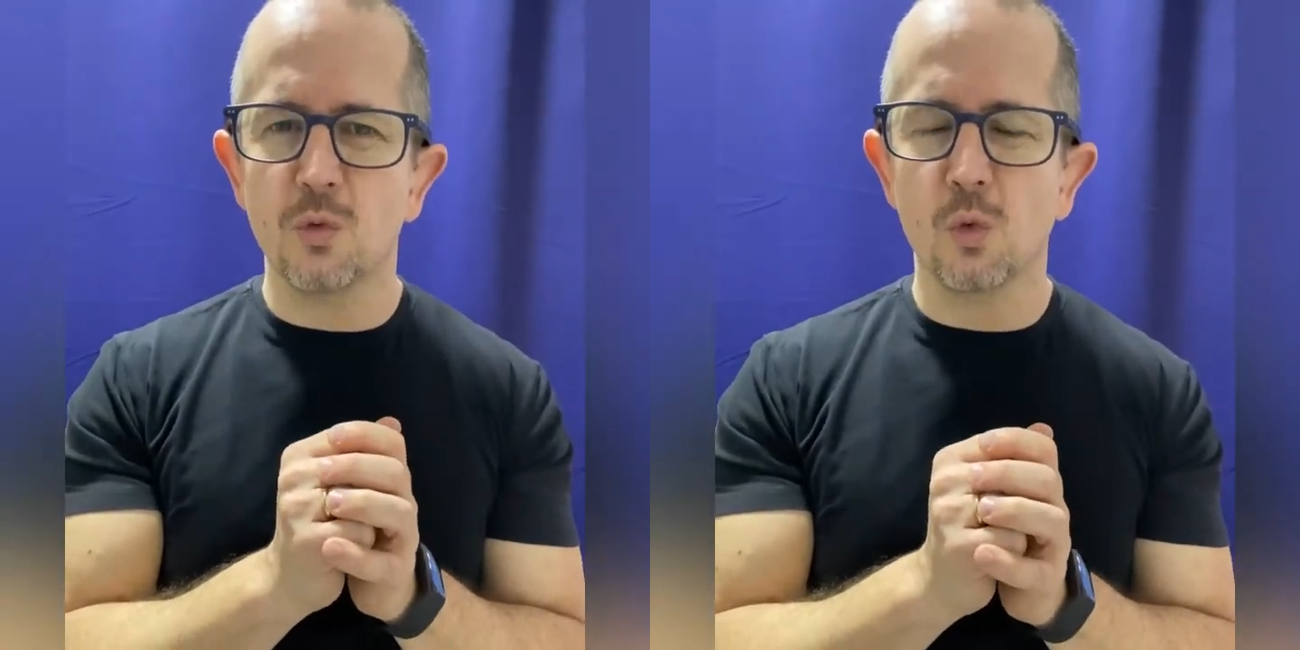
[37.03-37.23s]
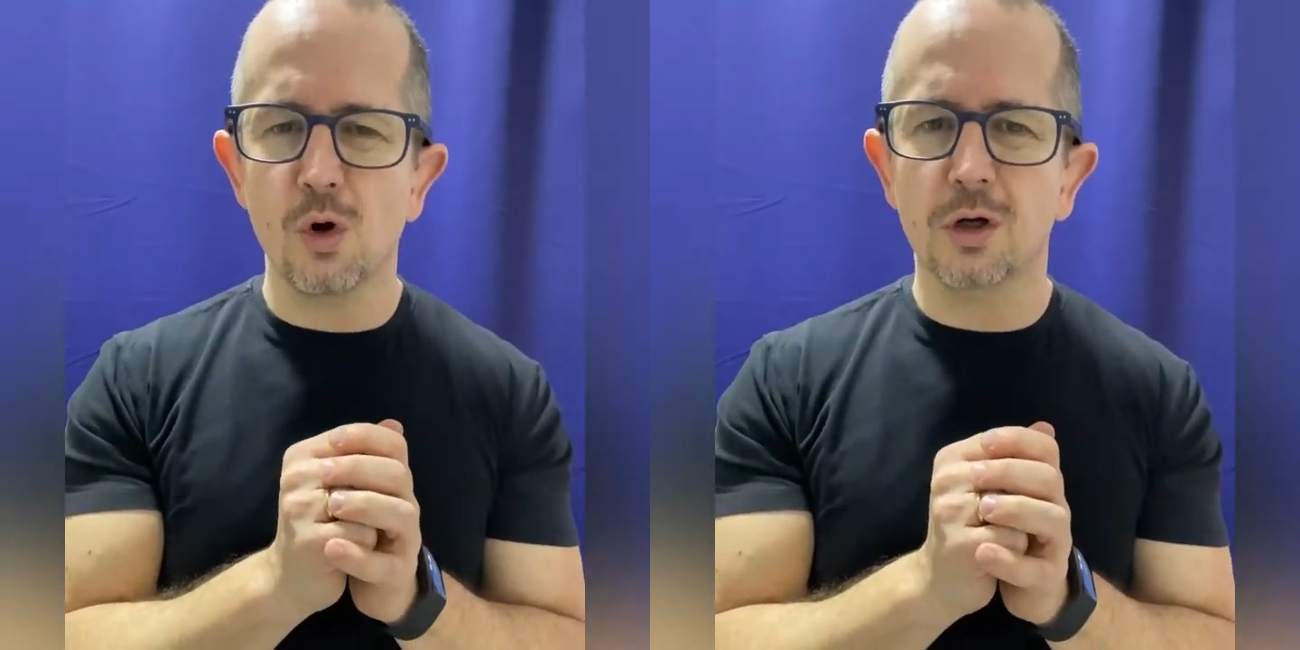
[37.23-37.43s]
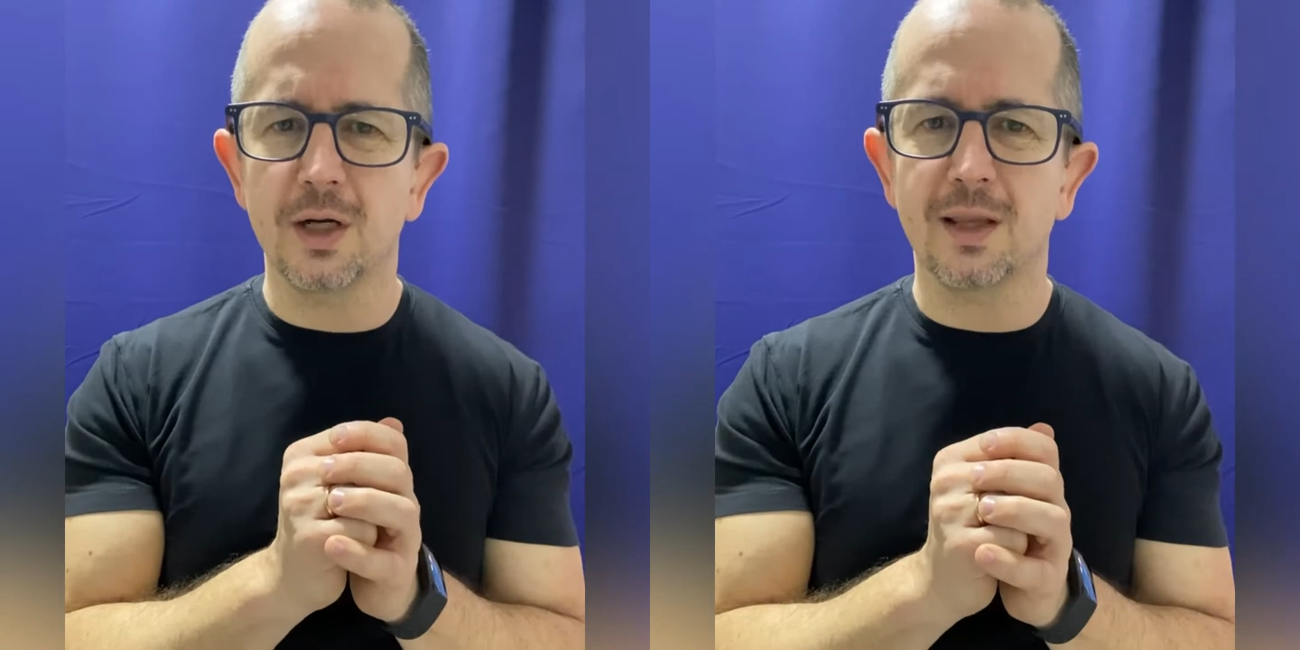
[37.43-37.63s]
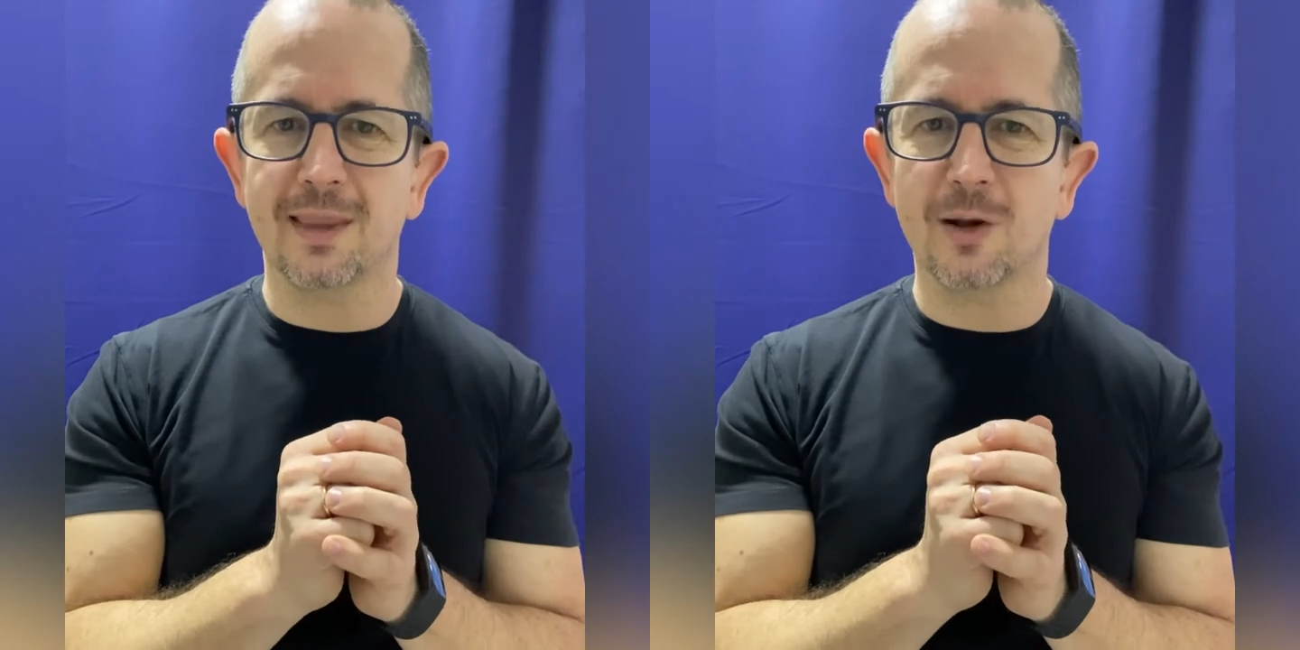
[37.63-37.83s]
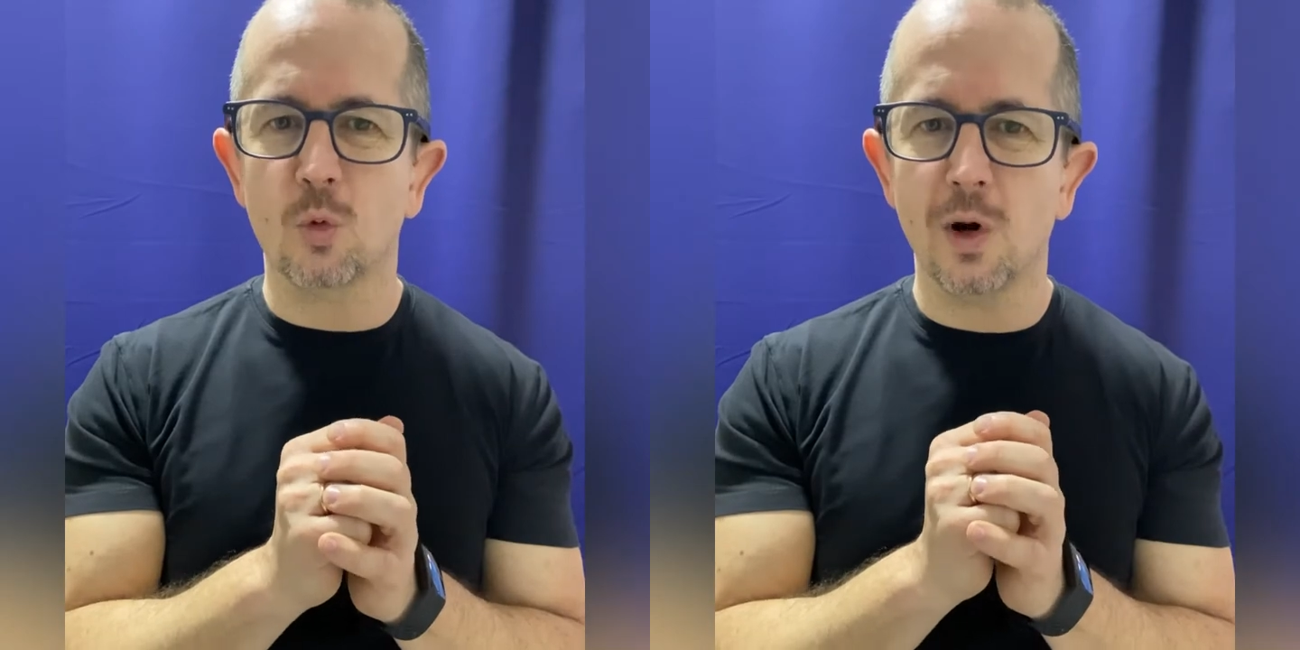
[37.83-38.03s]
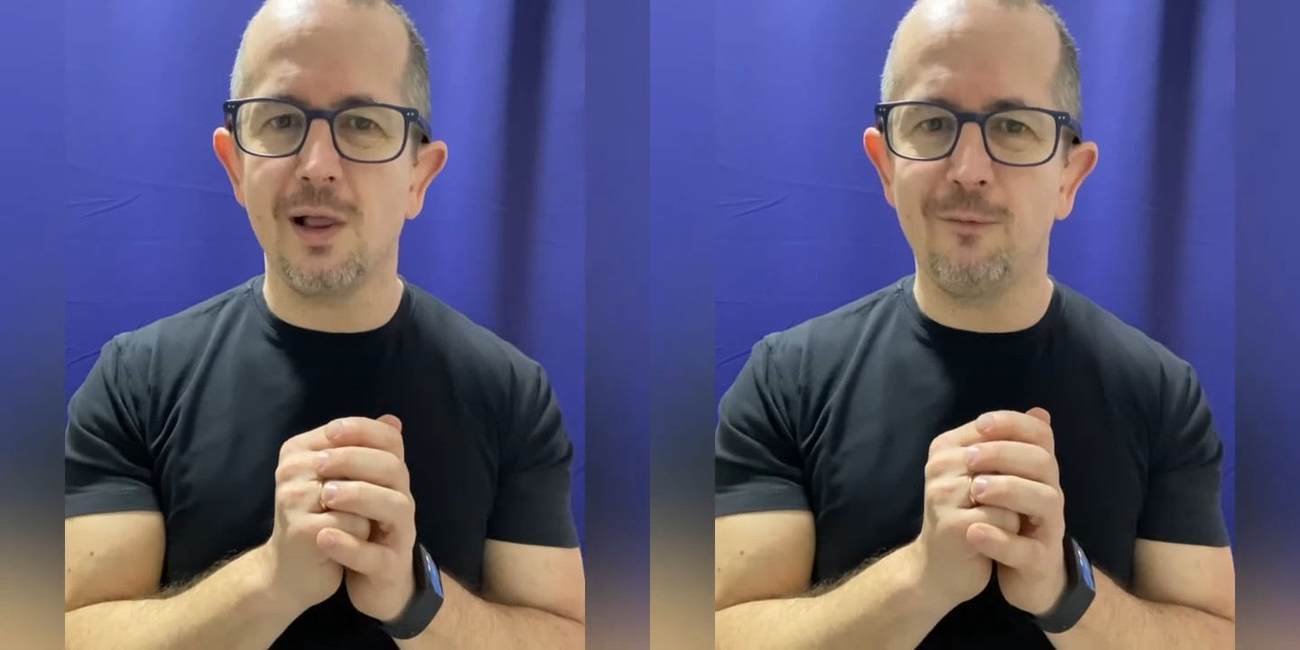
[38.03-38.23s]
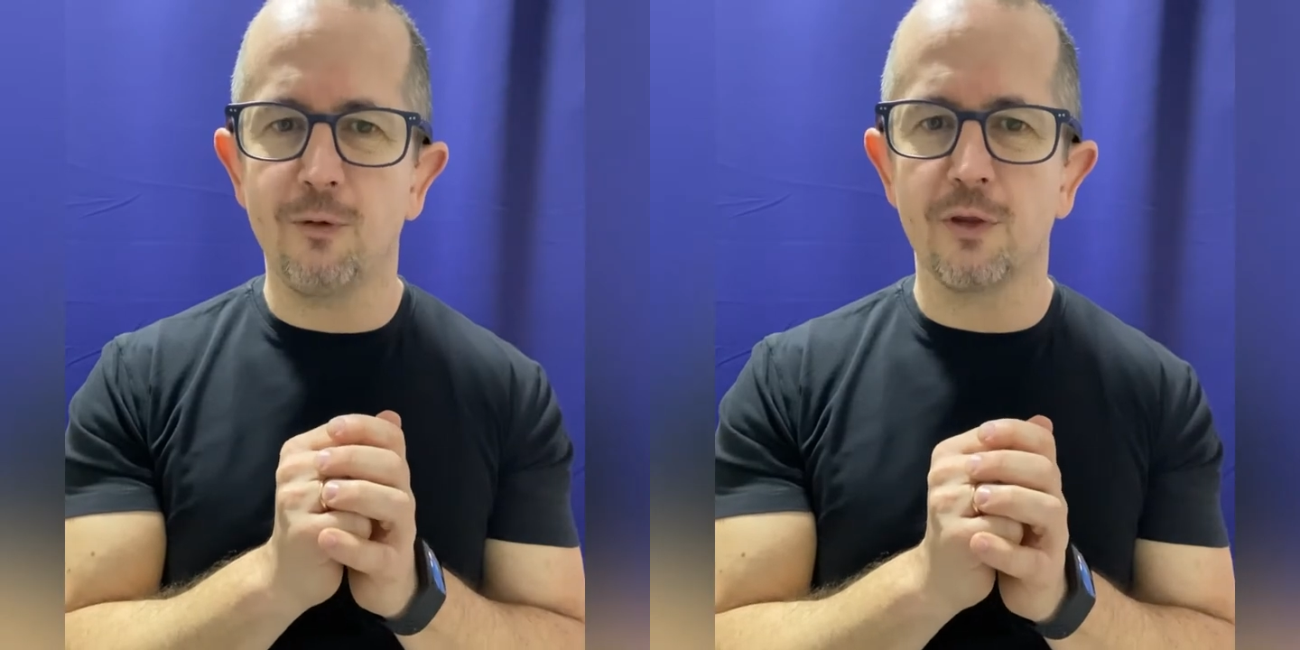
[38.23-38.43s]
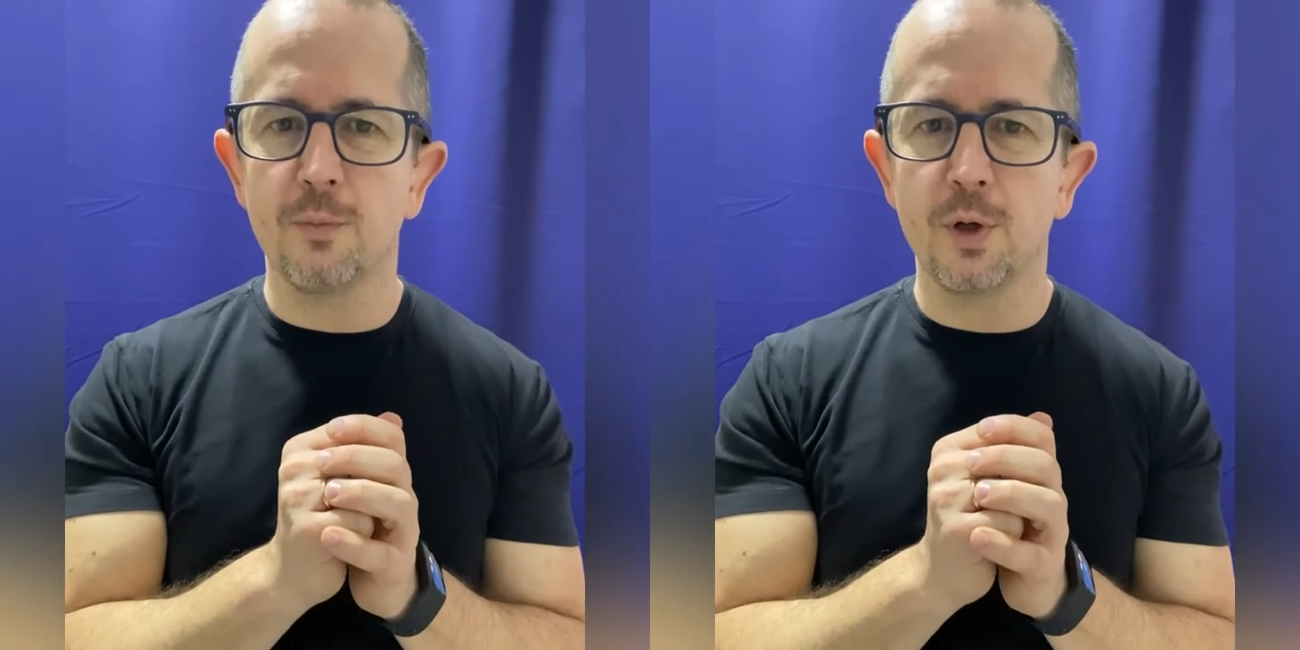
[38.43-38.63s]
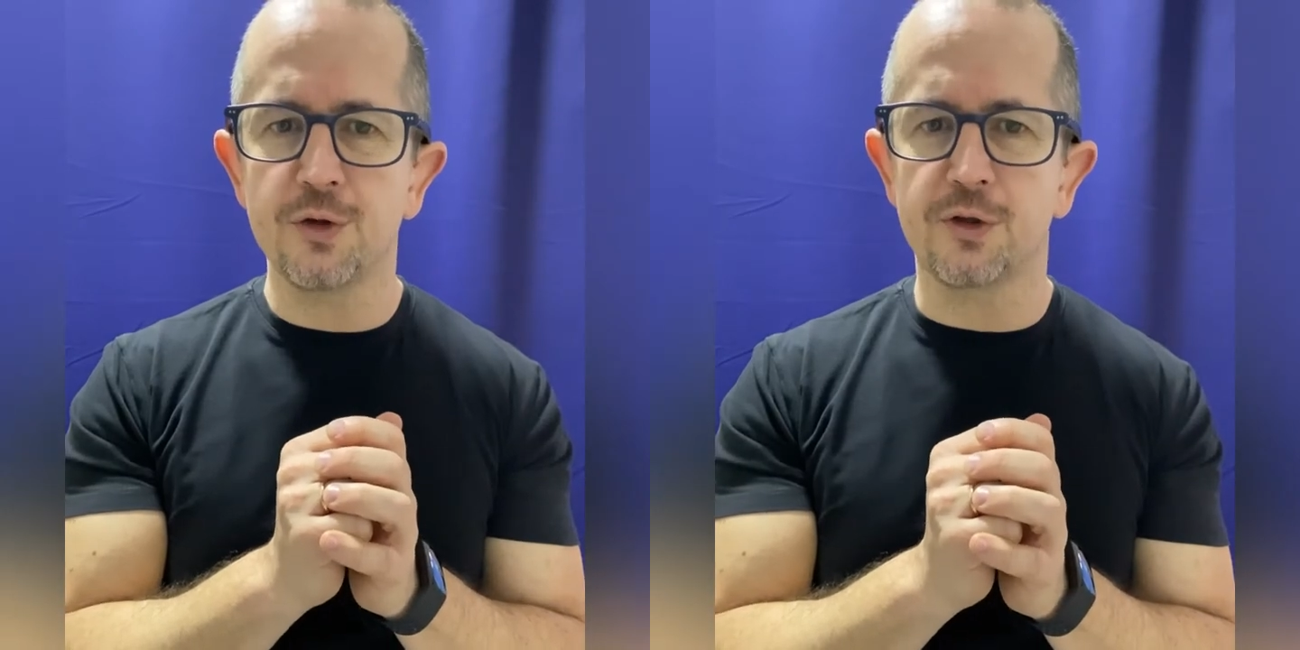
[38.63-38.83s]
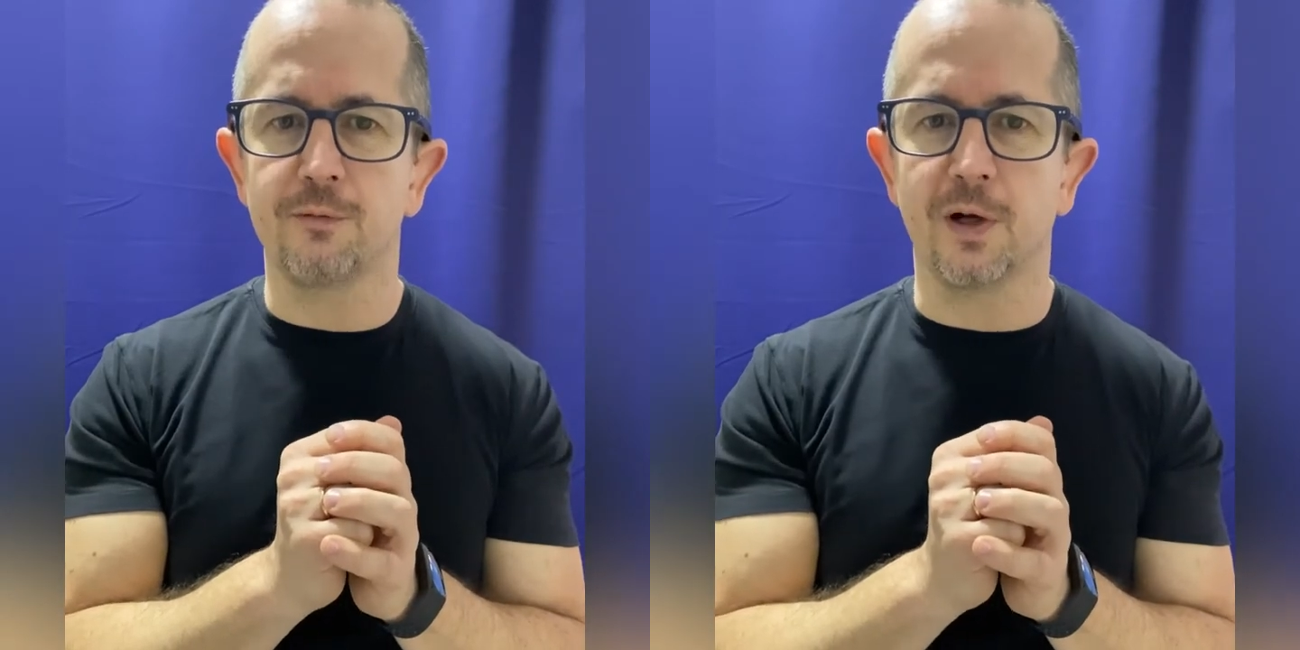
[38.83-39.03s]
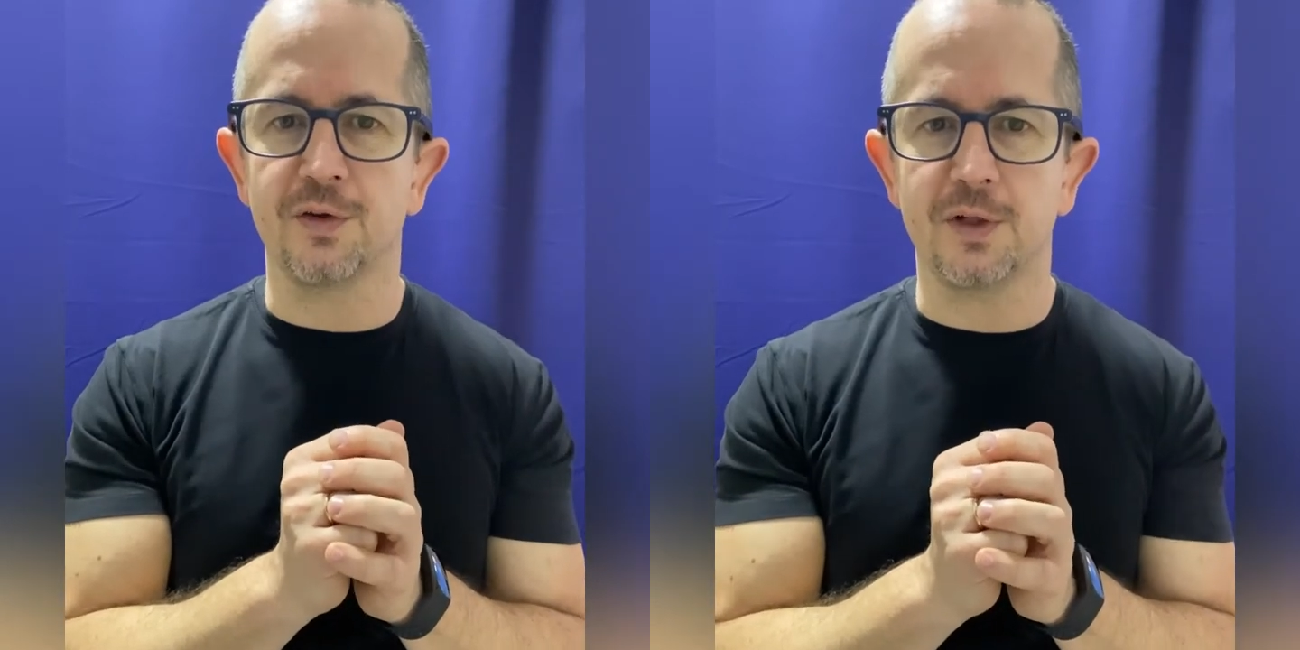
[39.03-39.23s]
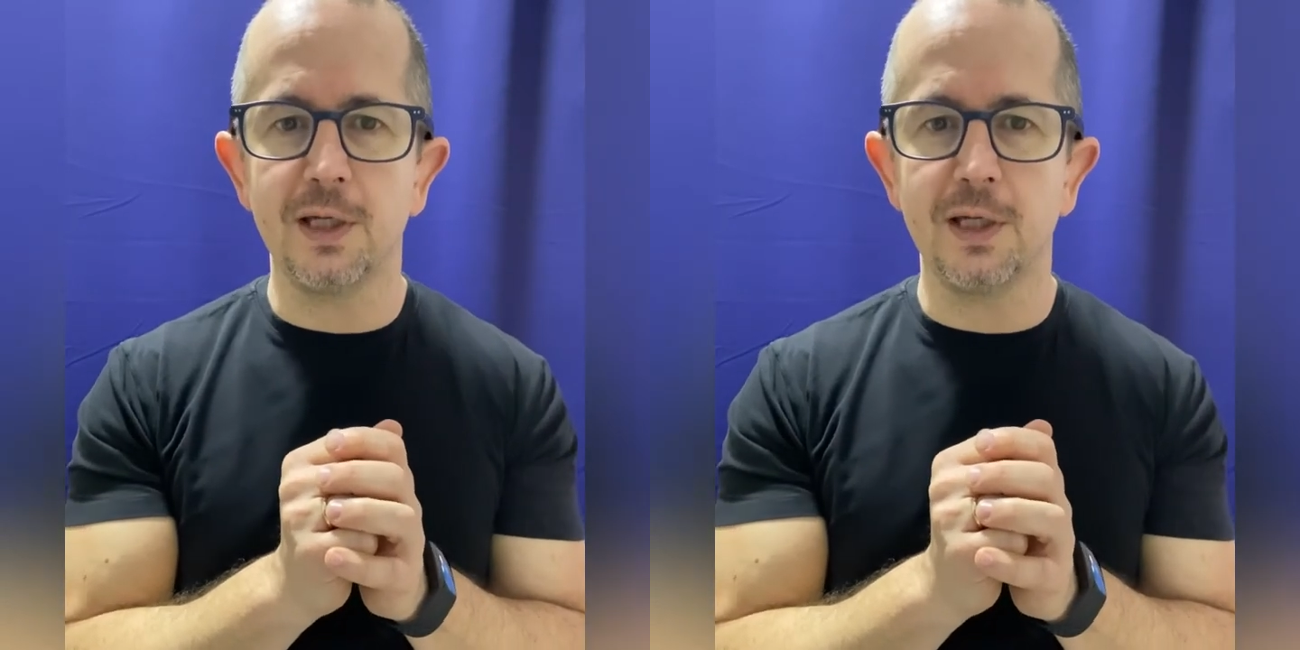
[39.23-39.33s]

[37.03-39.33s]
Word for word: working that well for the most of us,